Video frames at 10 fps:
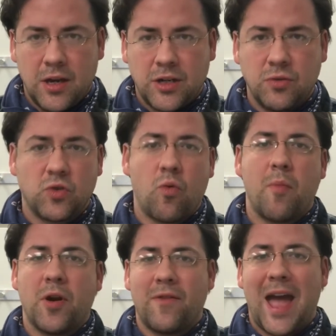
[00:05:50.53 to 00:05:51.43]
She was a
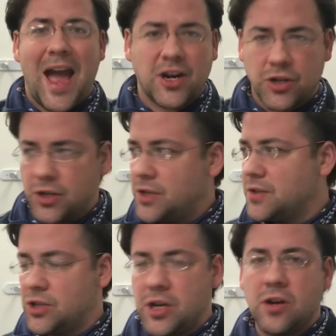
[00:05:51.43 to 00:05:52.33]
woman of action. She,
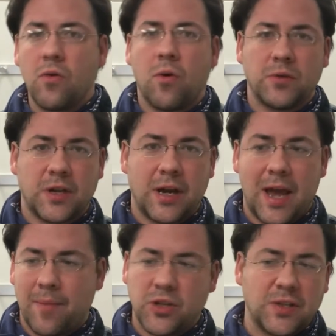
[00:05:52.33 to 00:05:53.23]
she knew what was going to
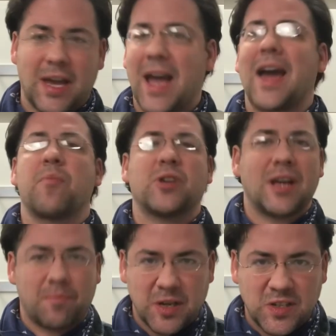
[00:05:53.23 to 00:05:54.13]
happen. She's like, I got to
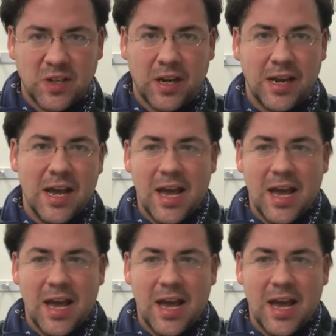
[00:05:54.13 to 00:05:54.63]
protect my son.